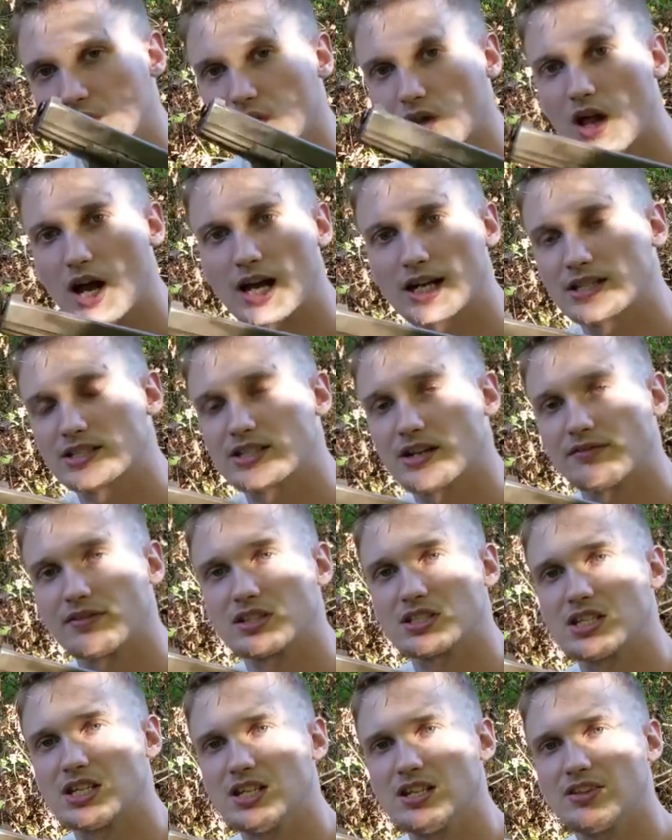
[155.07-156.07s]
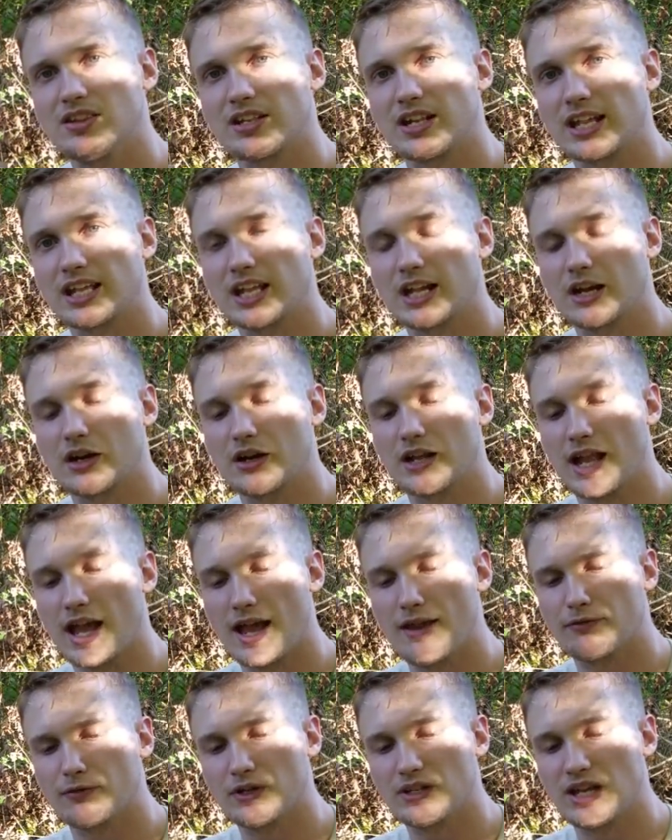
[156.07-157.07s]
Glock 17 that I carry
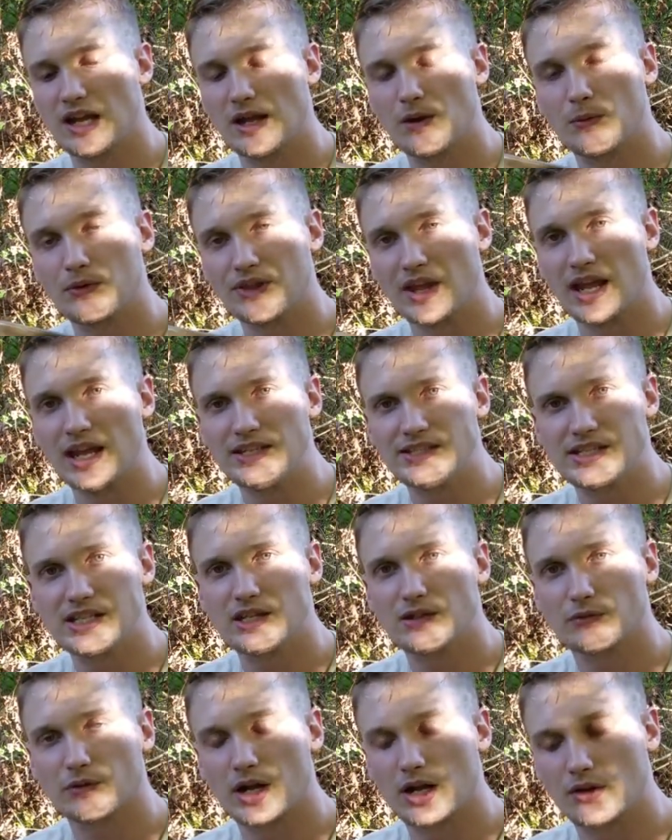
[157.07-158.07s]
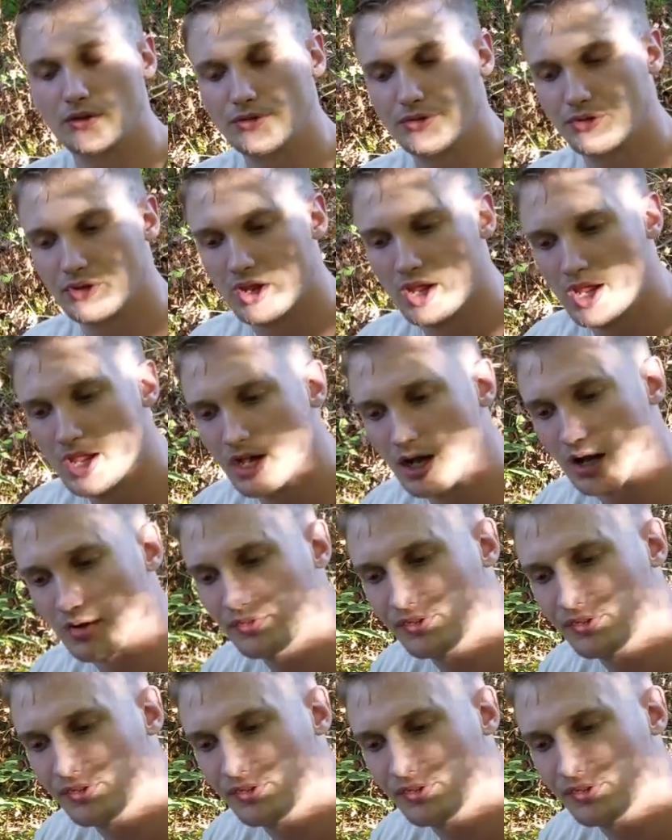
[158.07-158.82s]
every day with 18 rounds of